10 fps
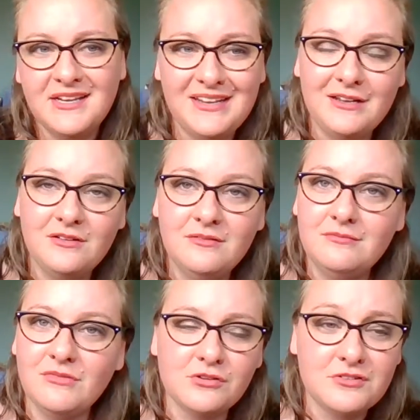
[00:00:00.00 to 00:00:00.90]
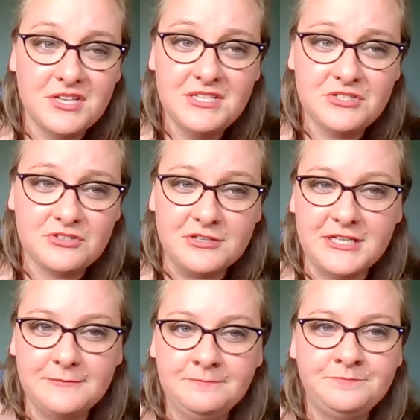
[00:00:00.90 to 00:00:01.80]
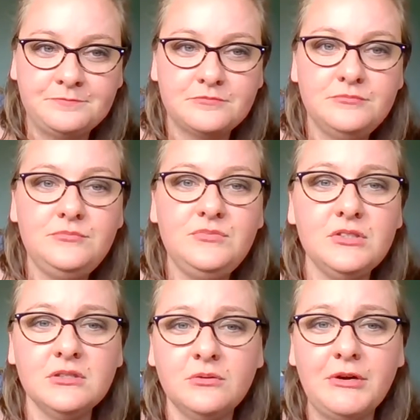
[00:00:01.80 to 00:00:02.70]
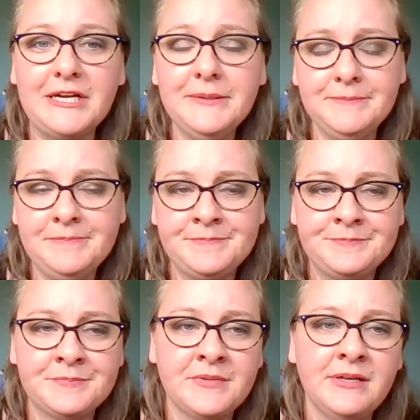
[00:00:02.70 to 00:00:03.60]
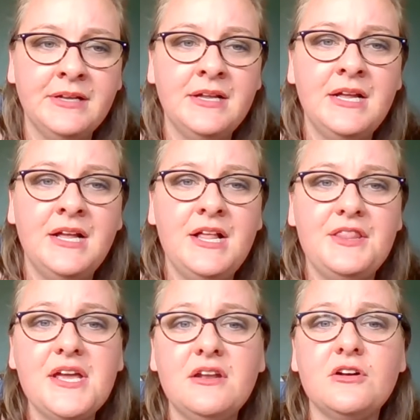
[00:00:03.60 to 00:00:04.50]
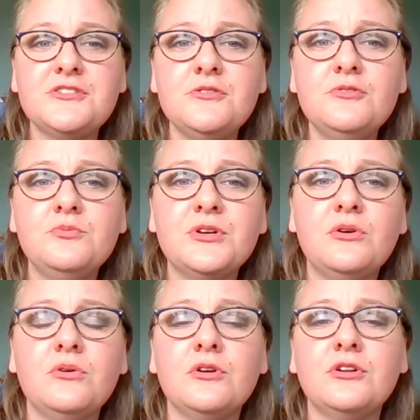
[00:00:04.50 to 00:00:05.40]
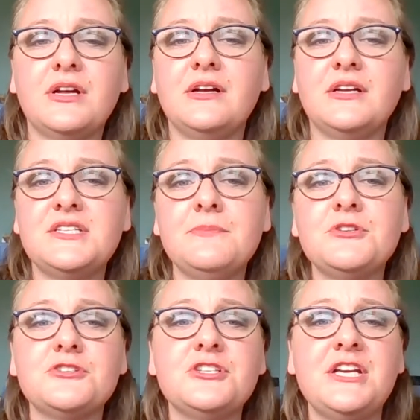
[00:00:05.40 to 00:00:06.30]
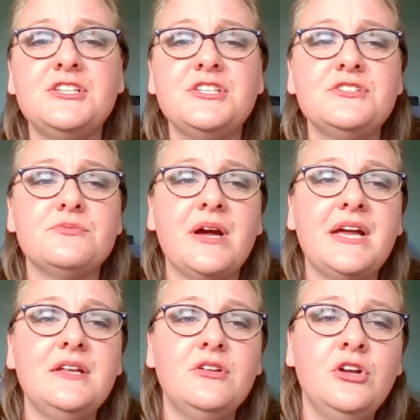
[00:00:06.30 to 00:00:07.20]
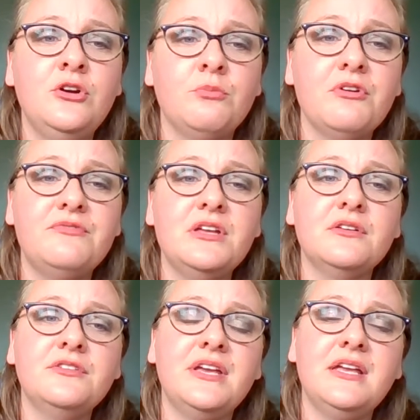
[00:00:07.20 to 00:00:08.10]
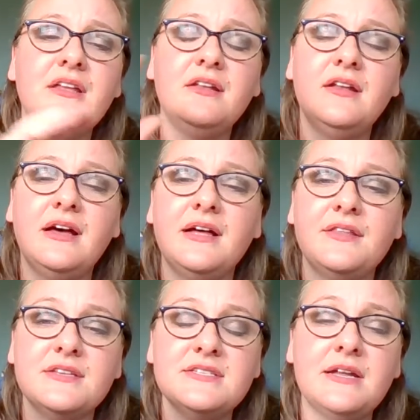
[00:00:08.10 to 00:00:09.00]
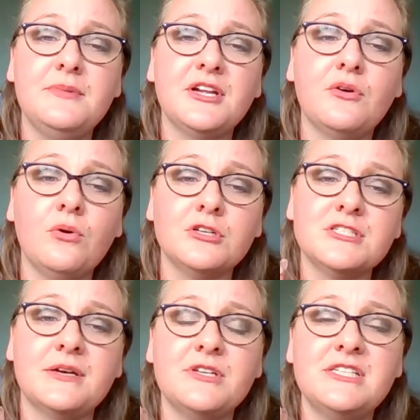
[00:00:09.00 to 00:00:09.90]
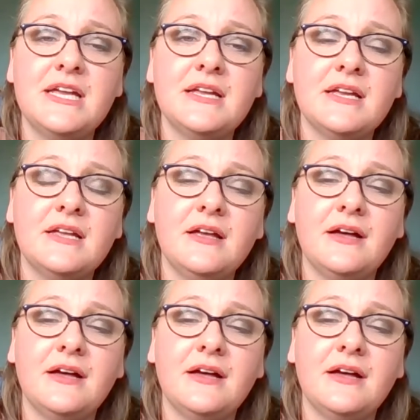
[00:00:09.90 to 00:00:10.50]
in Earth history, right? They can also record temperature changes, right, revealed in the sediment cores that we take